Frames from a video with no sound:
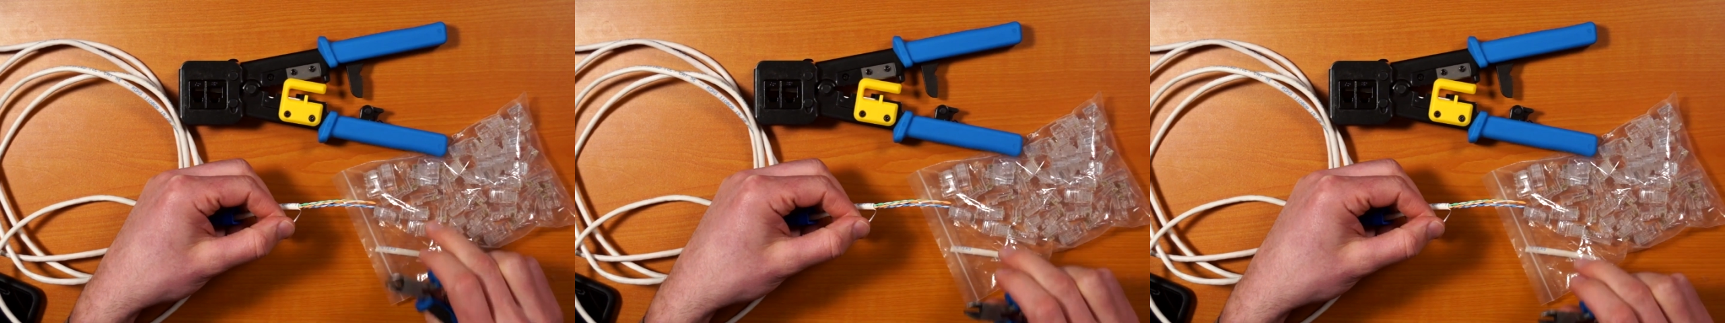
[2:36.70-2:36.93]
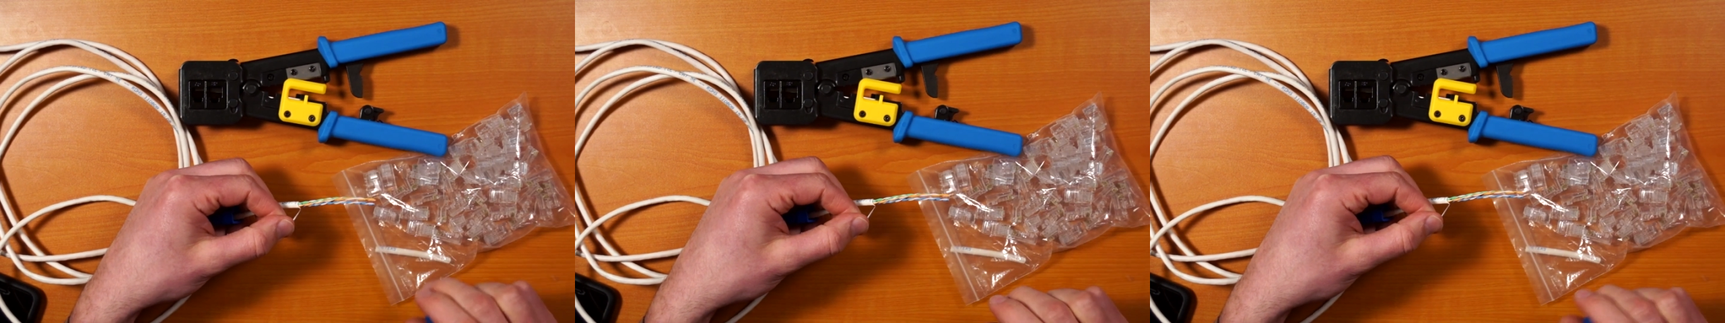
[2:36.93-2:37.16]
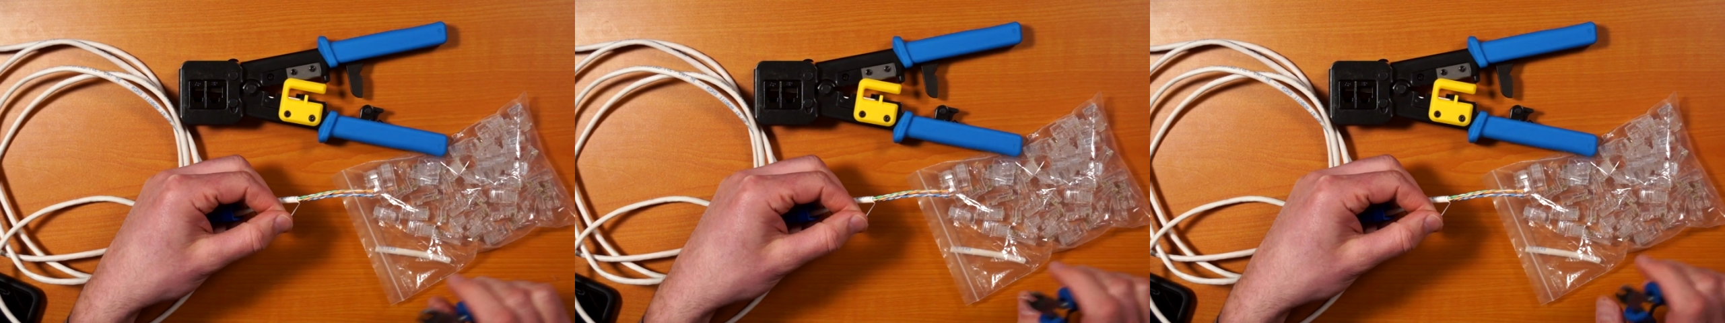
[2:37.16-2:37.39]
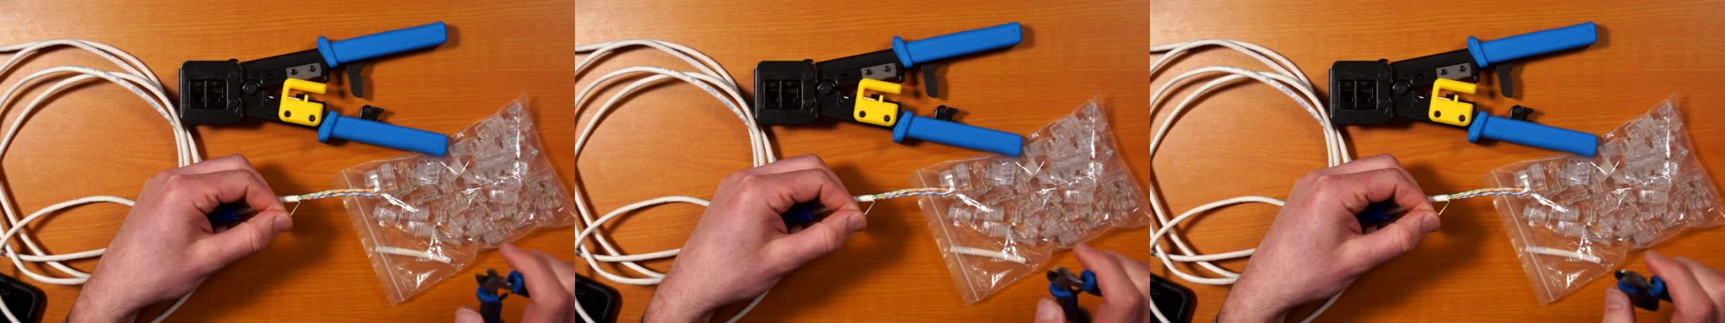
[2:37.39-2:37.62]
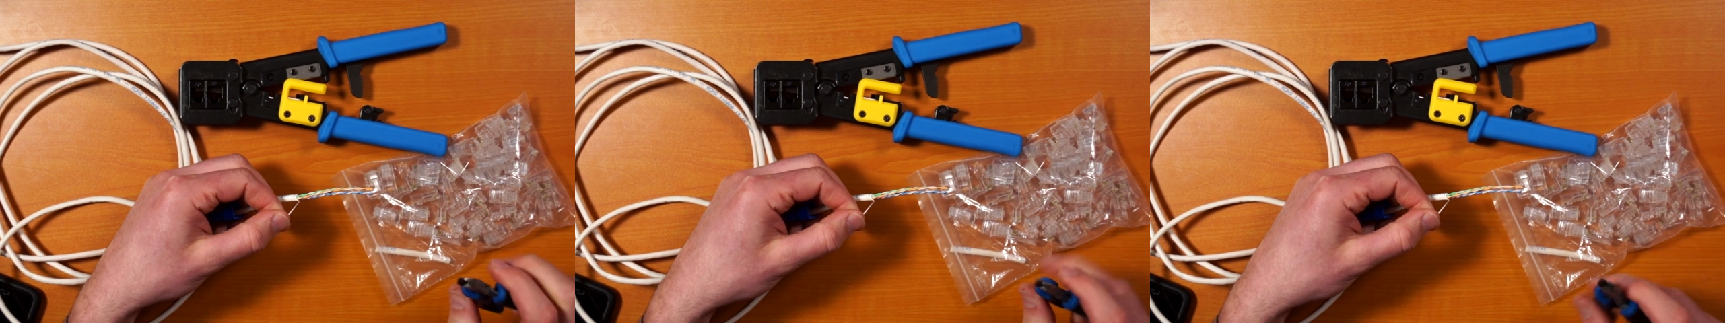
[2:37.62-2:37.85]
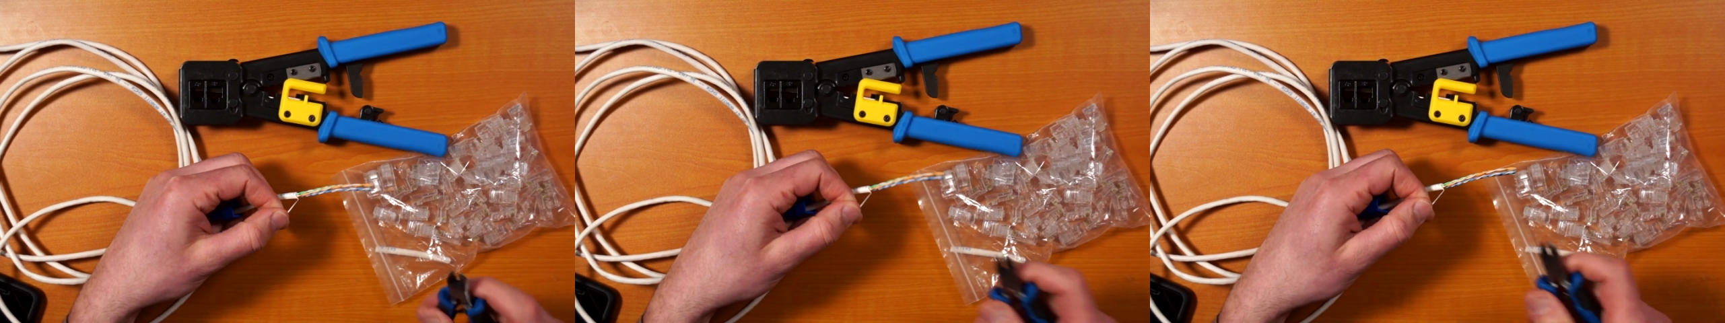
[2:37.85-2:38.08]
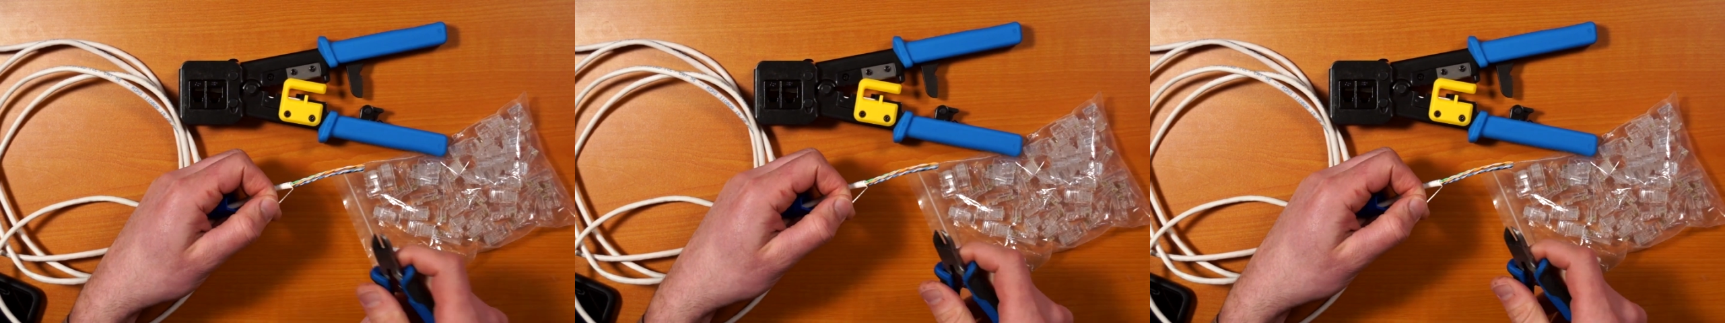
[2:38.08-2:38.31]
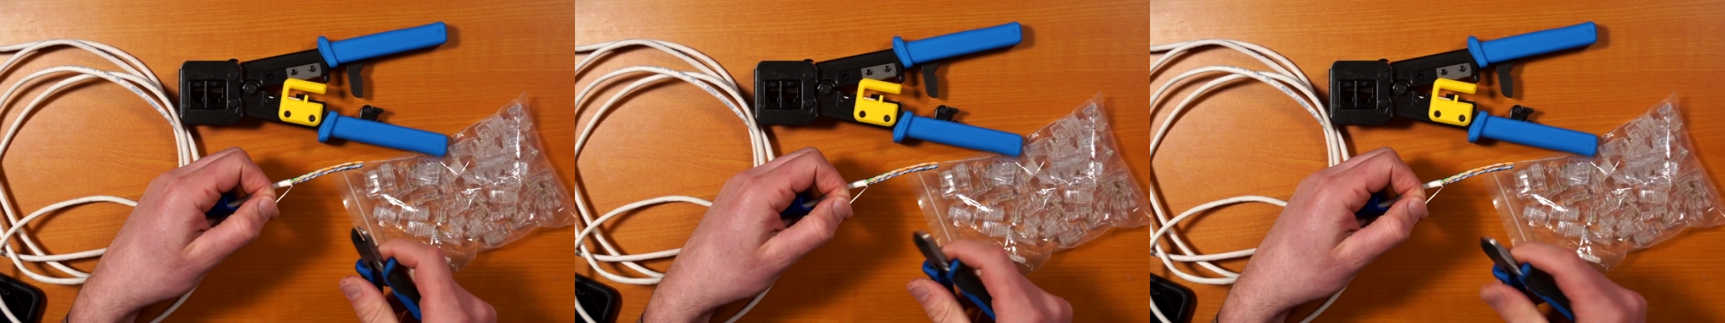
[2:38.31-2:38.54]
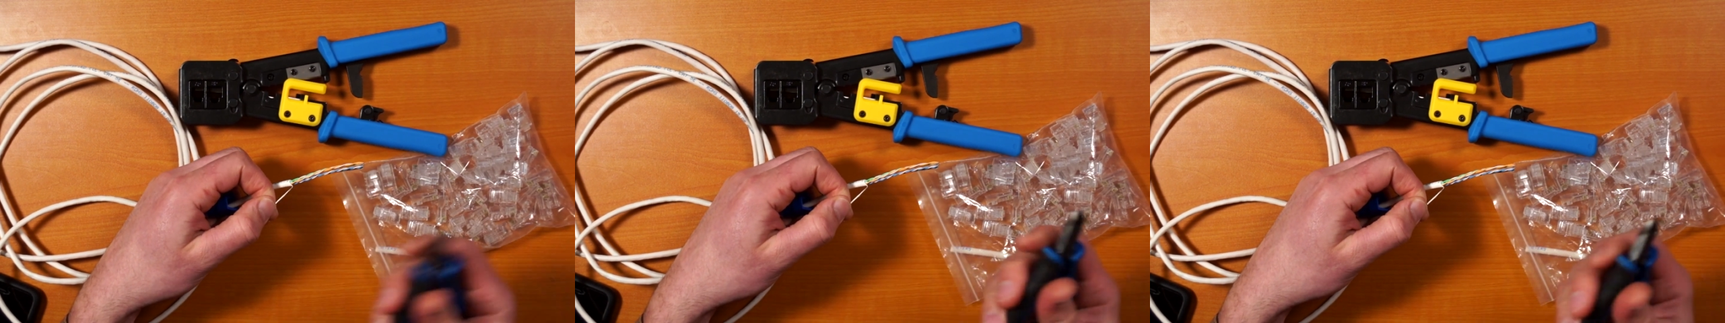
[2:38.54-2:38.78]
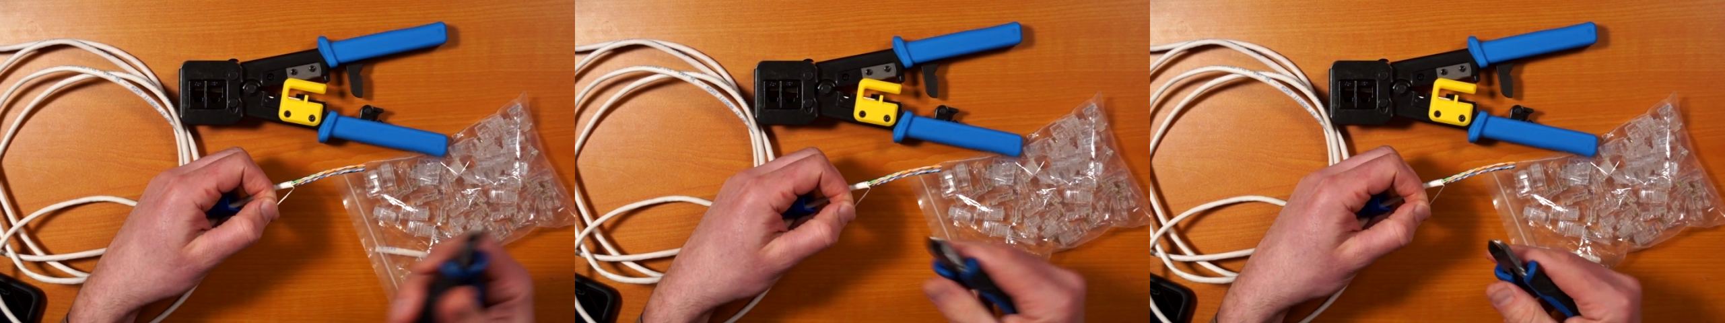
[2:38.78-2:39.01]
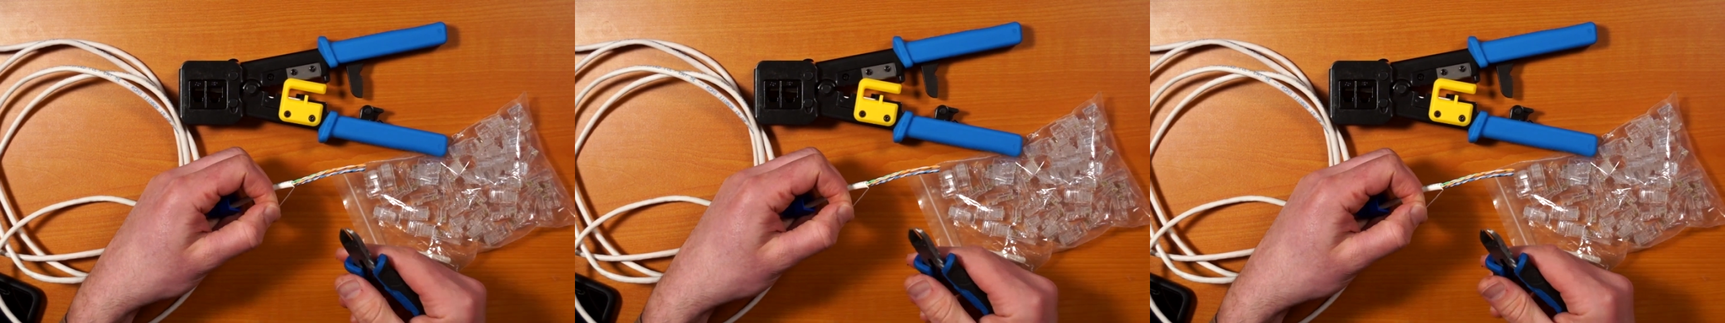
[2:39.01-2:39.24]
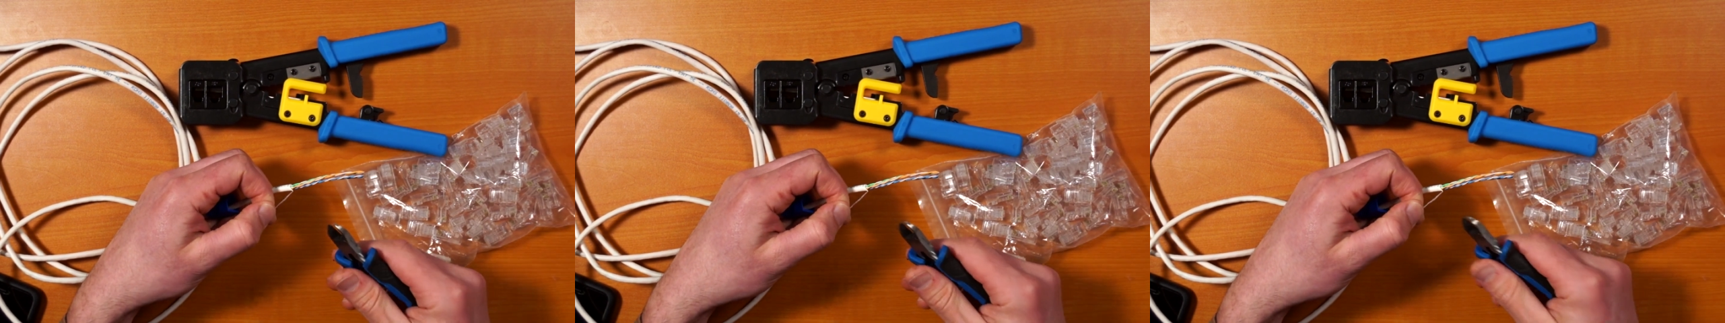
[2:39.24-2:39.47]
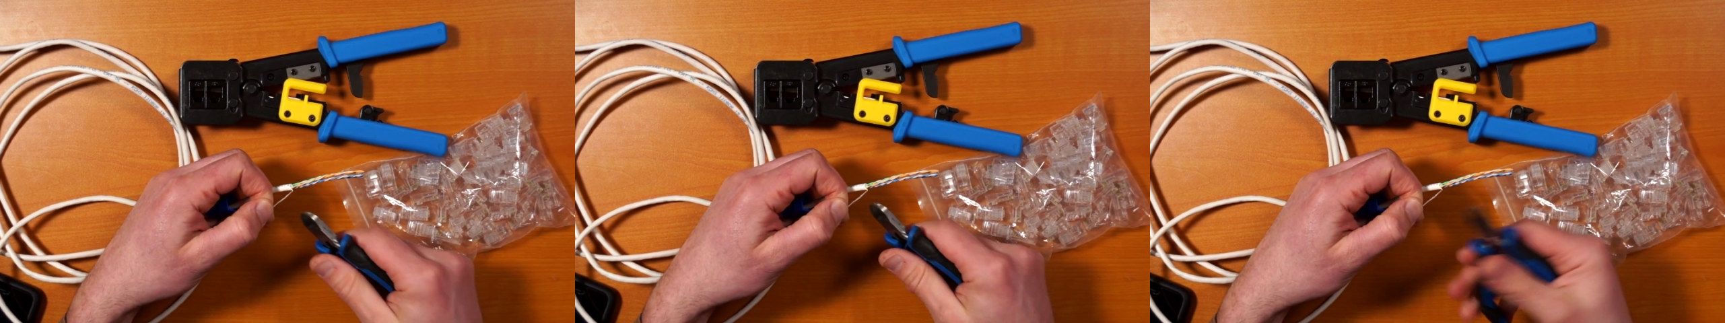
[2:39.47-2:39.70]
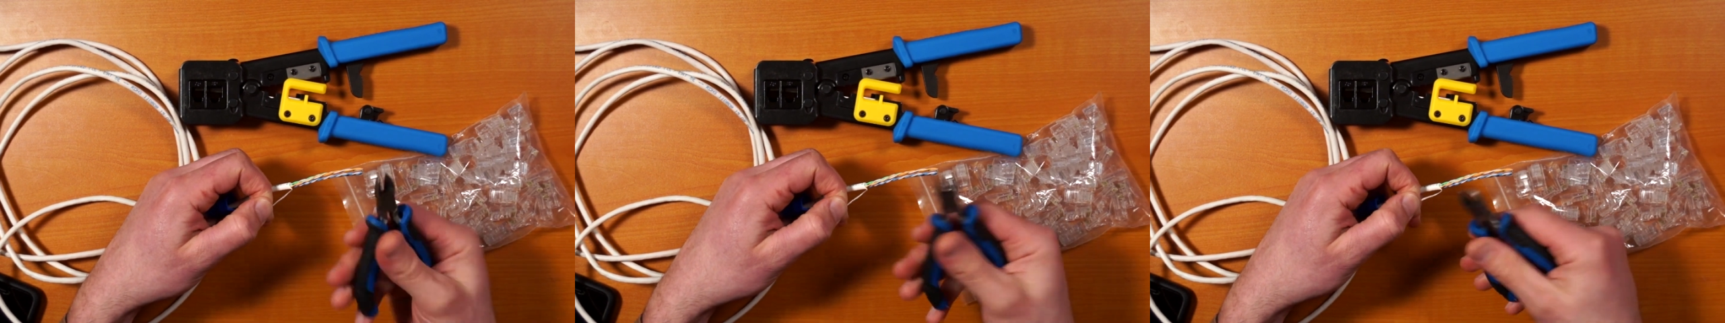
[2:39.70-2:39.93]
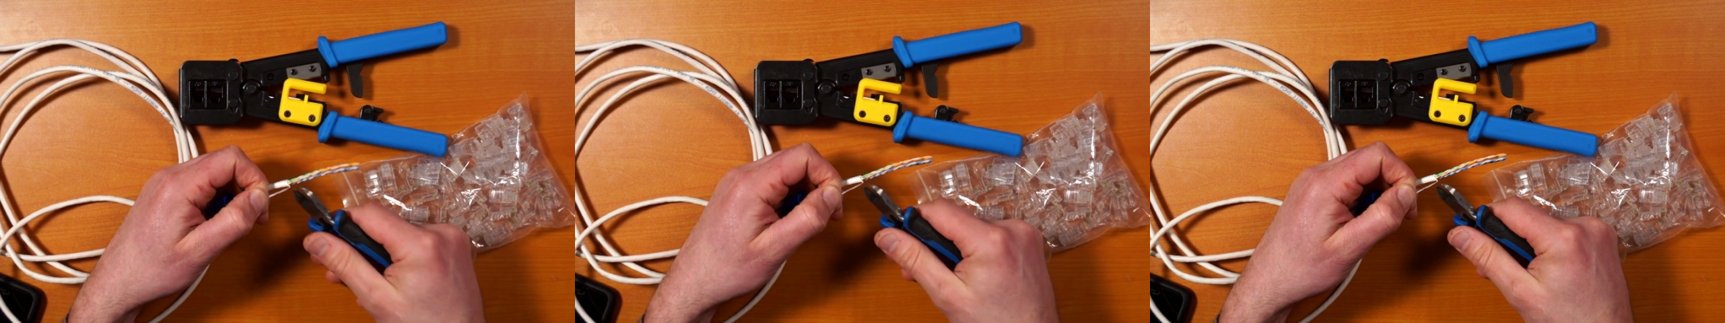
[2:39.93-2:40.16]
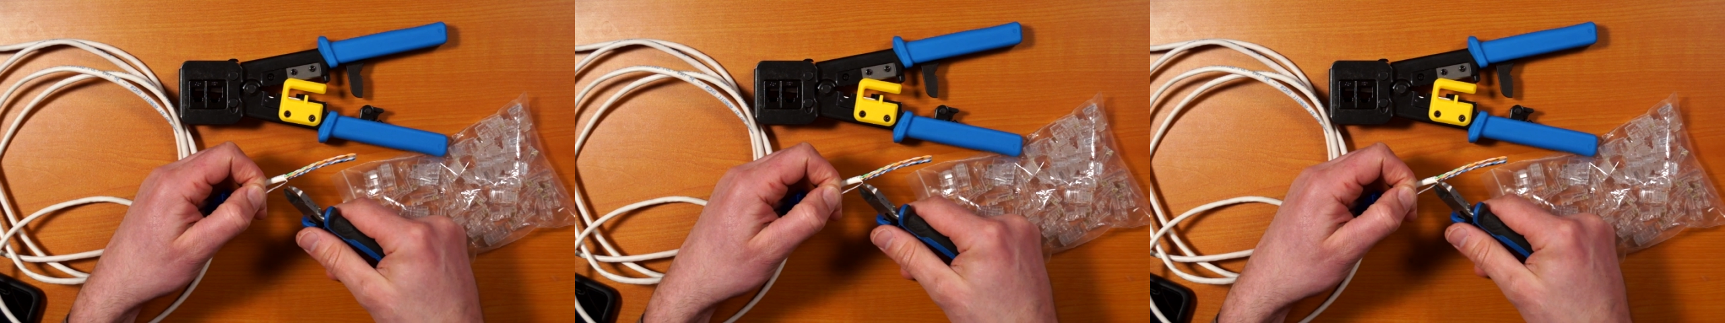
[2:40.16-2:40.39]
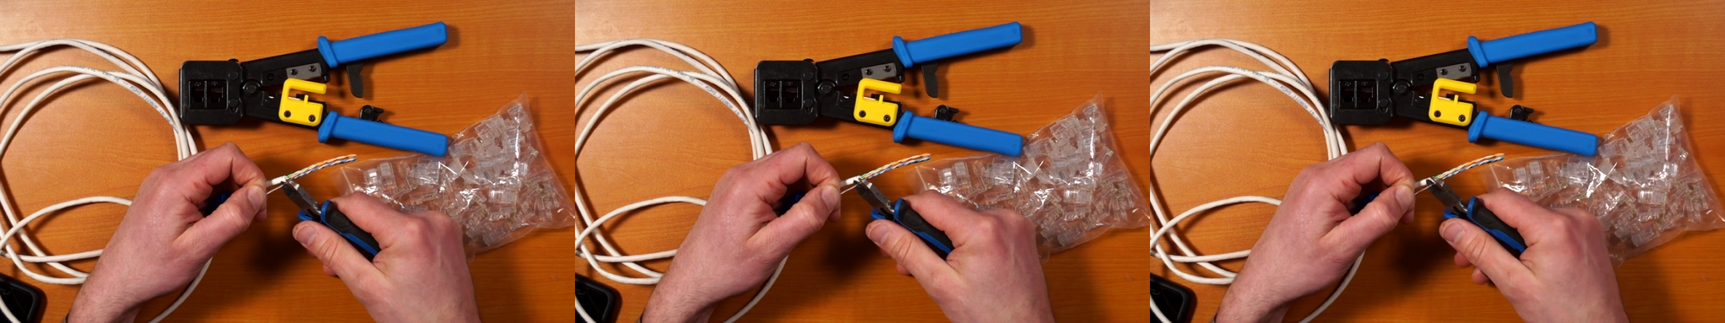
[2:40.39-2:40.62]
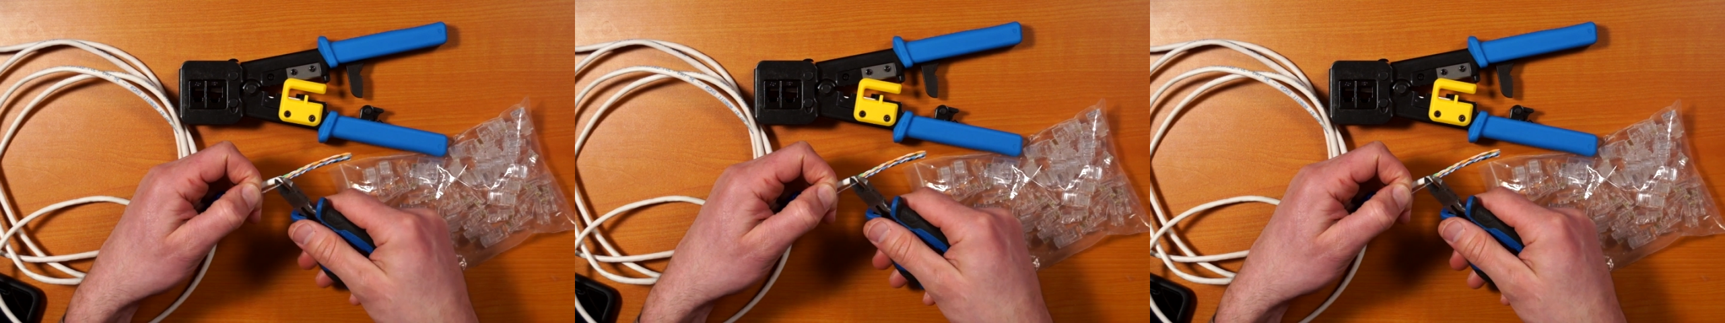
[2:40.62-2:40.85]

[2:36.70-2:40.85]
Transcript: (no speaker visible)